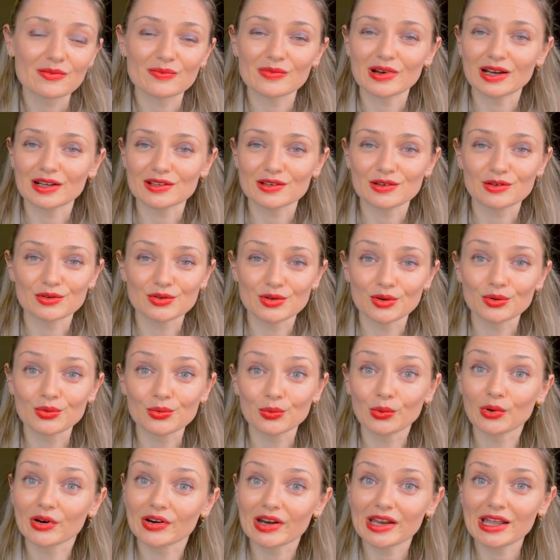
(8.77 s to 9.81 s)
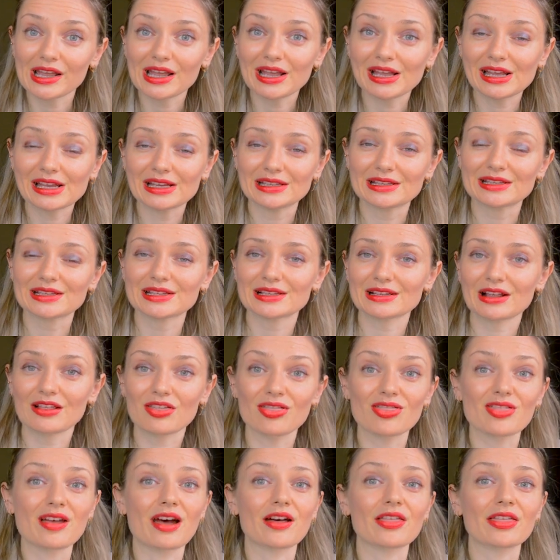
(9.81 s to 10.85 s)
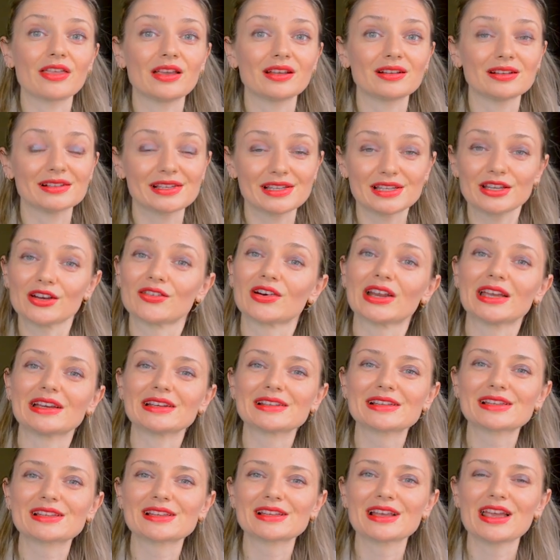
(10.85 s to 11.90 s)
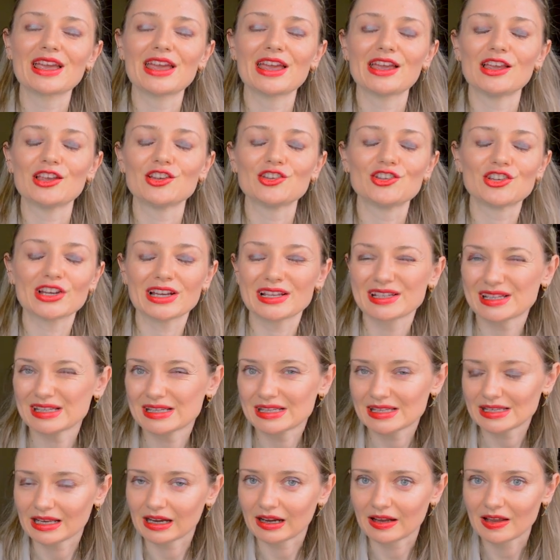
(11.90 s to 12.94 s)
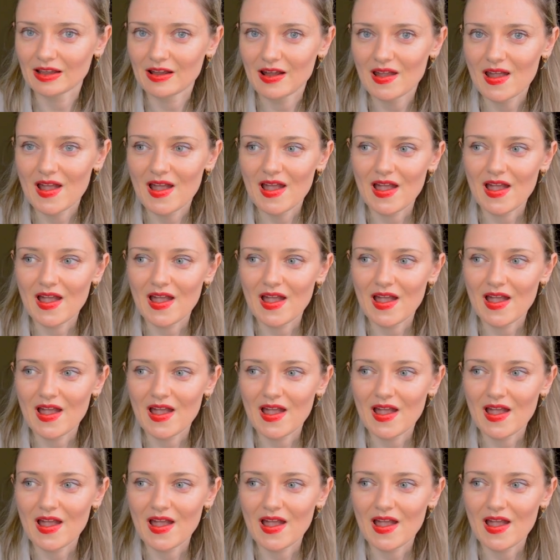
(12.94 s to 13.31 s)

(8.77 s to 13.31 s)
but don't worry, it's nothing serious. It's just a sty,